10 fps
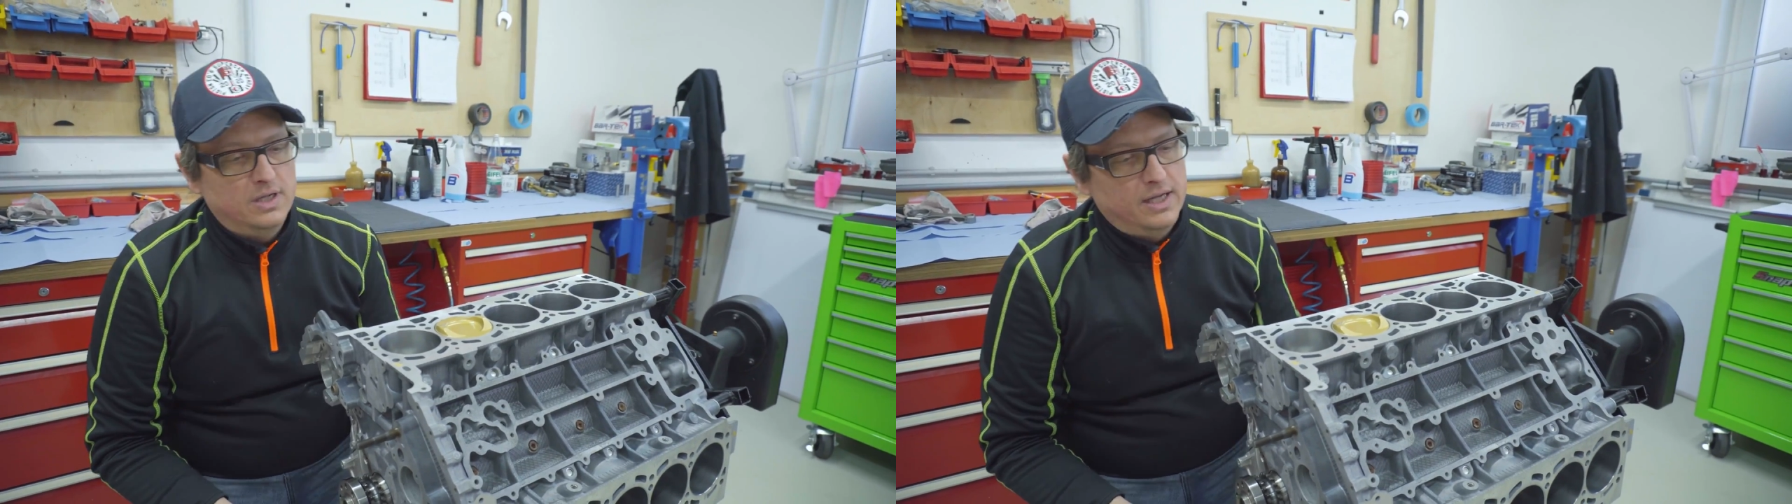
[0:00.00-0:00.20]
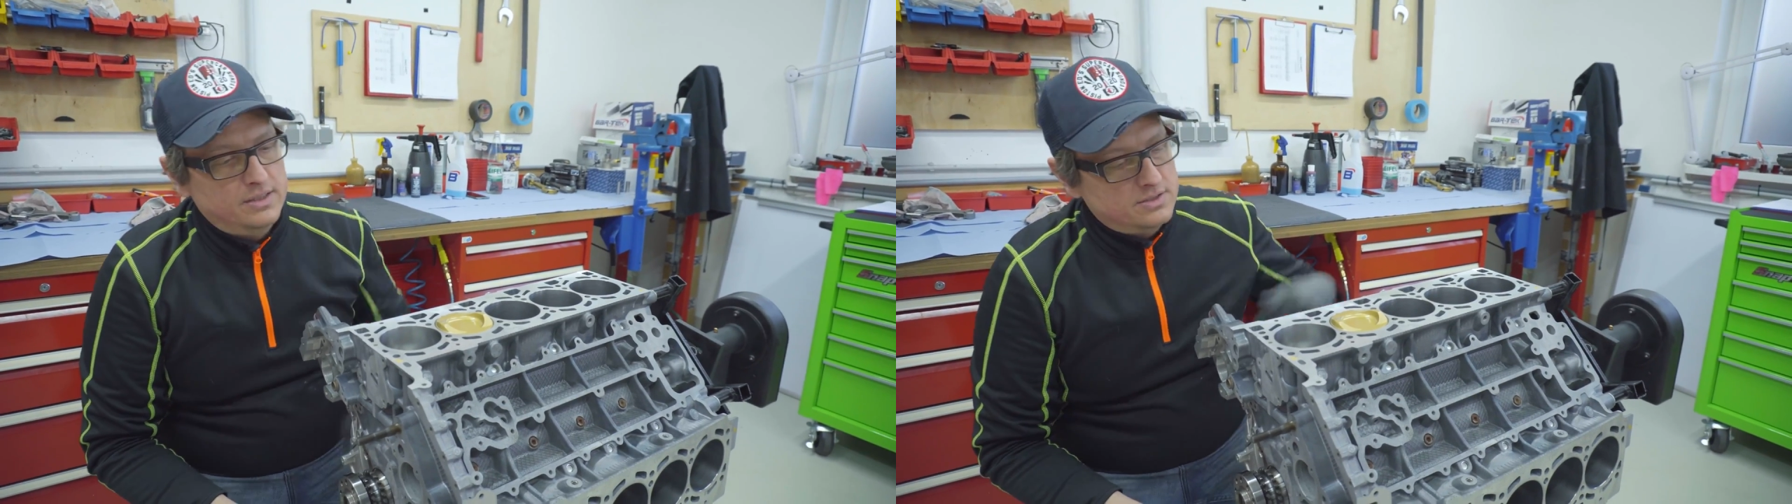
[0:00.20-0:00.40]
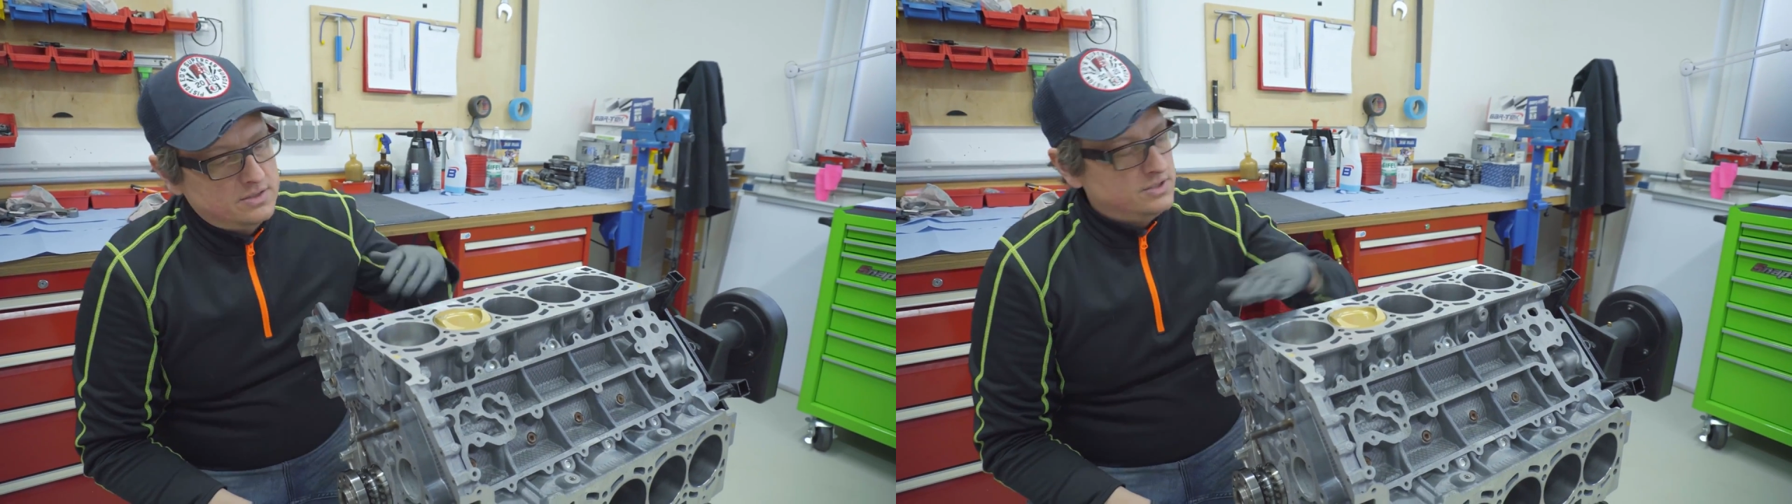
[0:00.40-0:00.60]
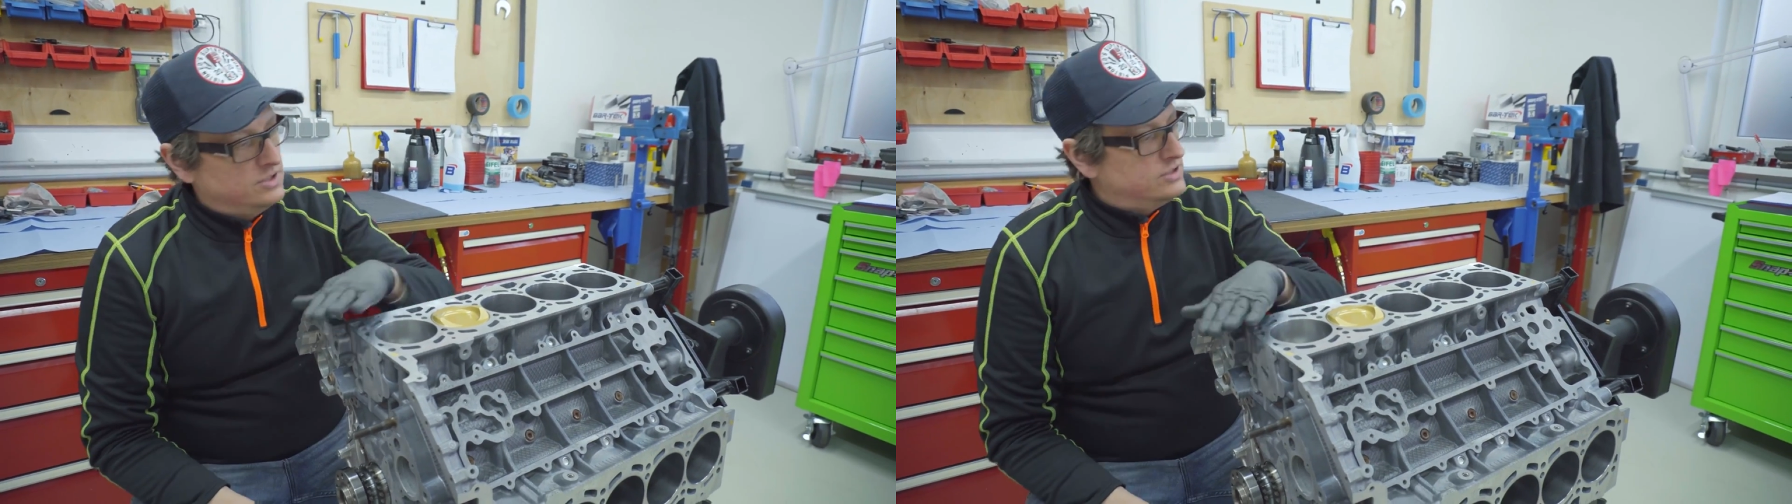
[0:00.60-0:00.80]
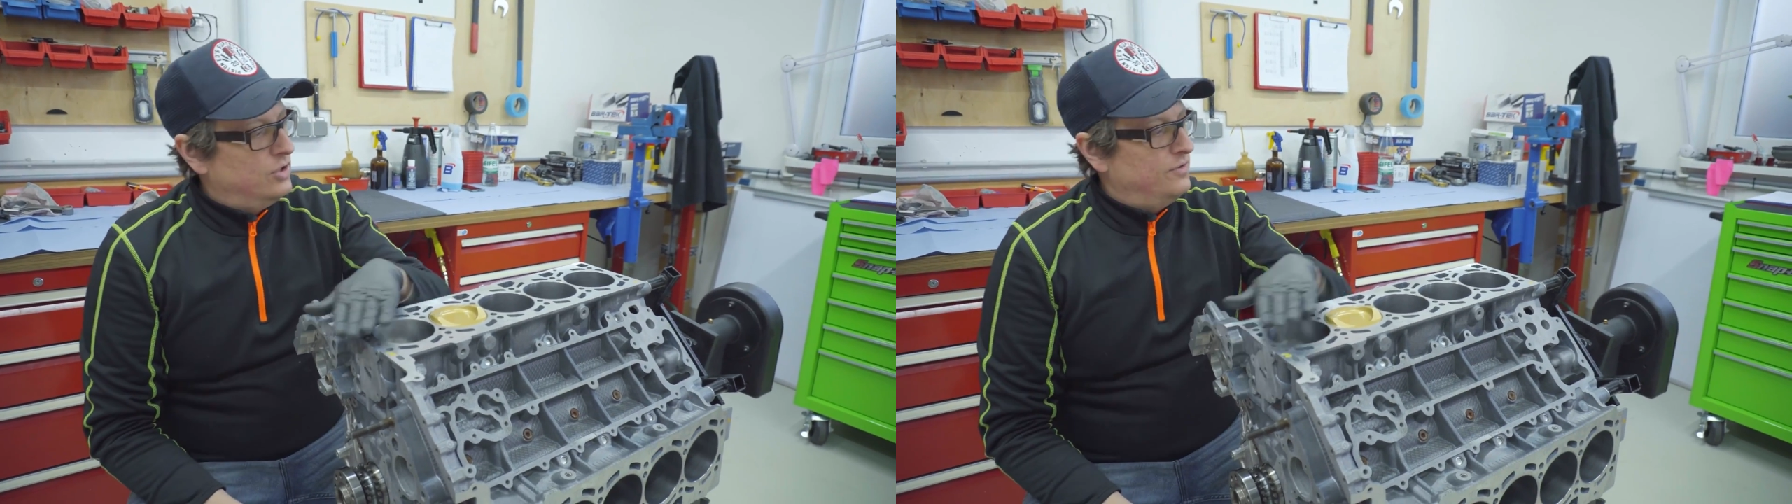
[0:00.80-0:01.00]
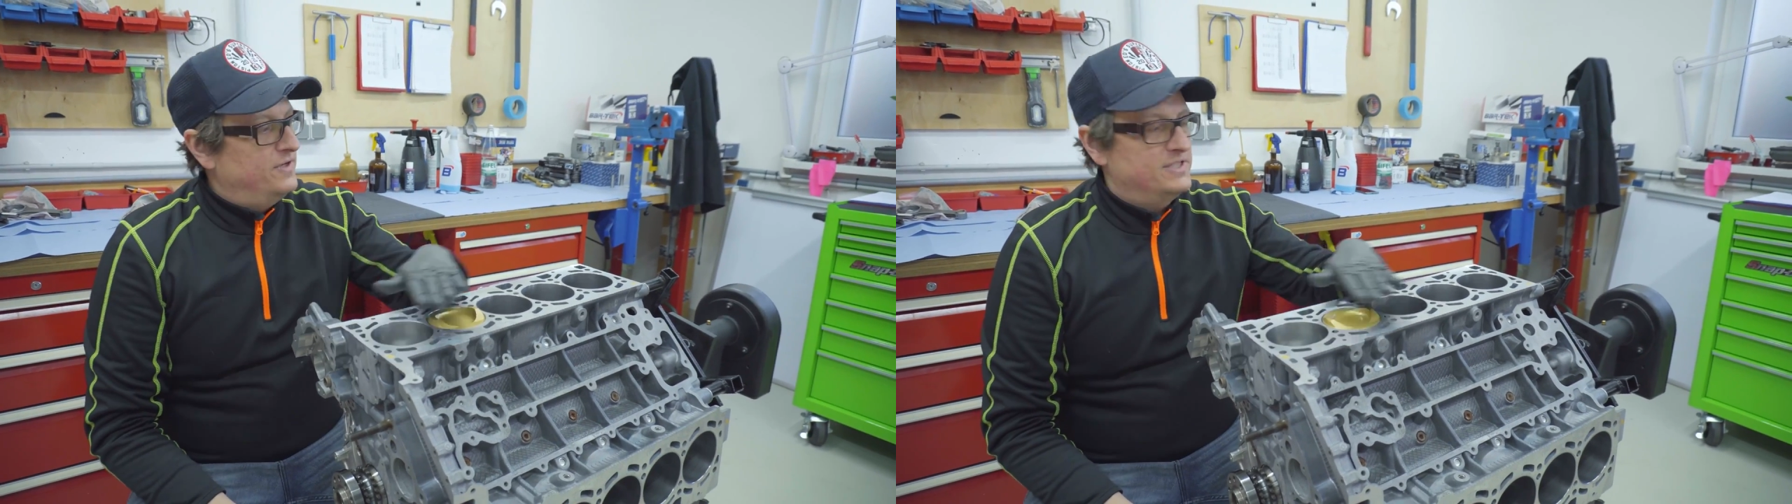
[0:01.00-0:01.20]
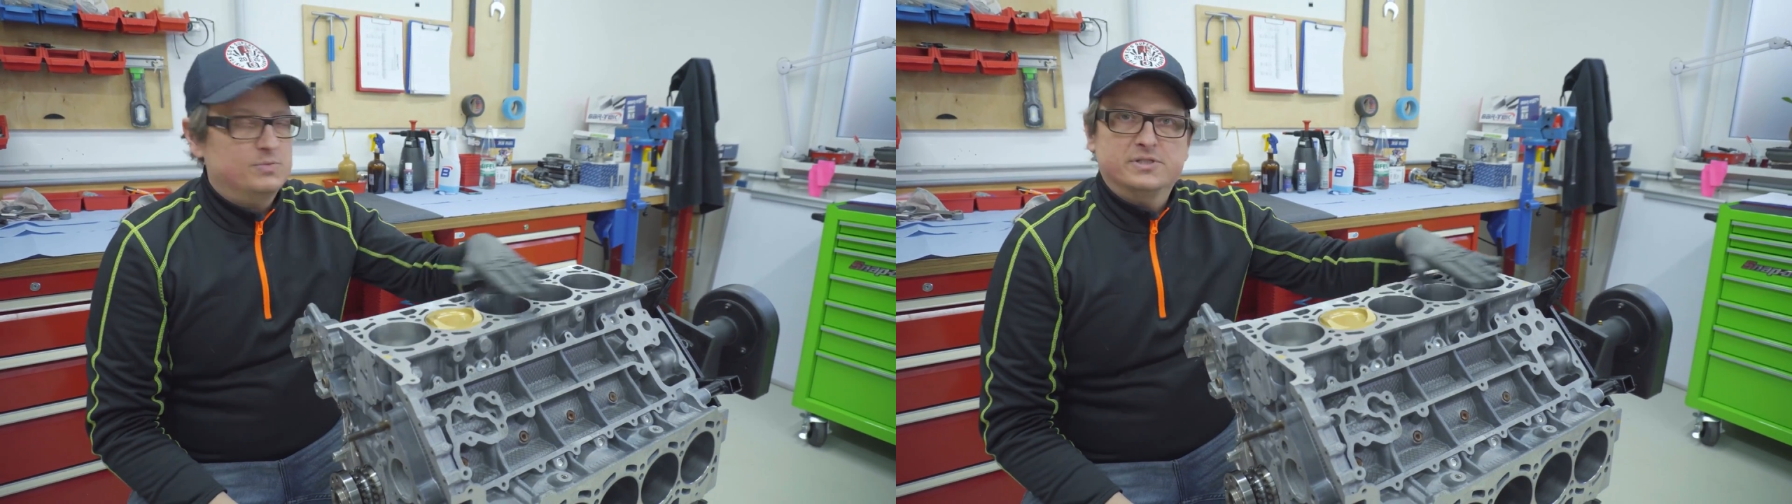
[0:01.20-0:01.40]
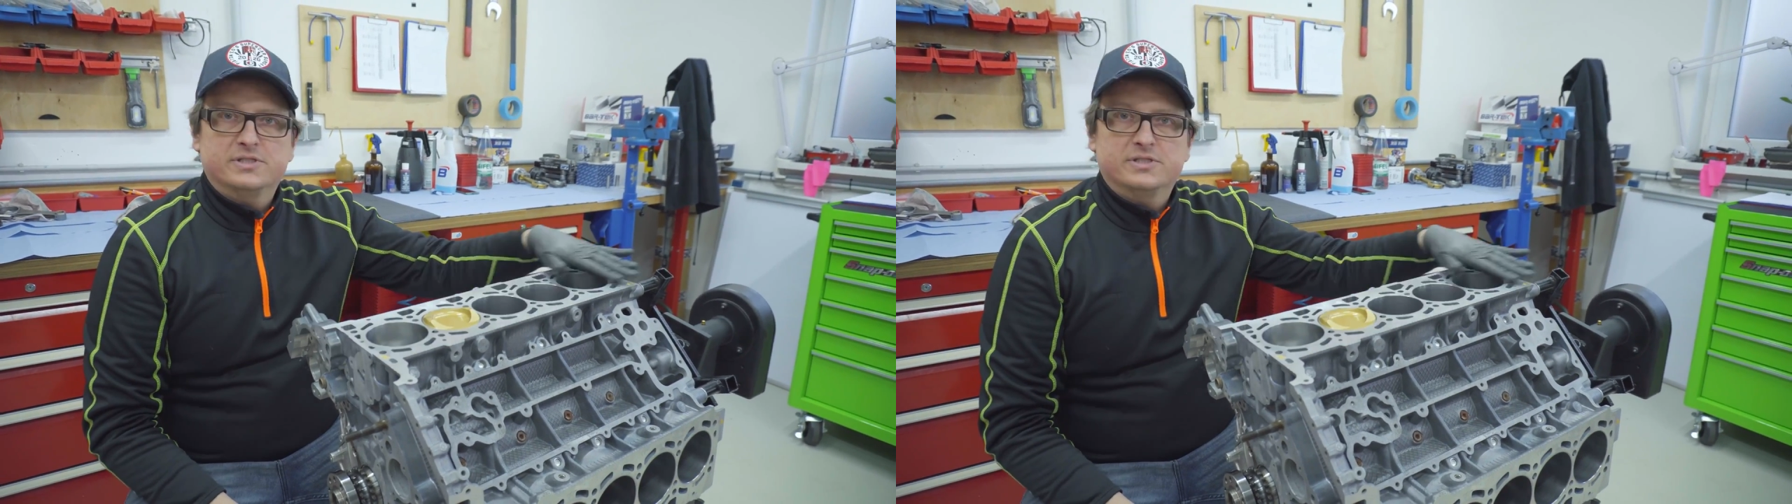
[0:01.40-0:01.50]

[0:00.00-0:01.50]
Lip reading: and the surface was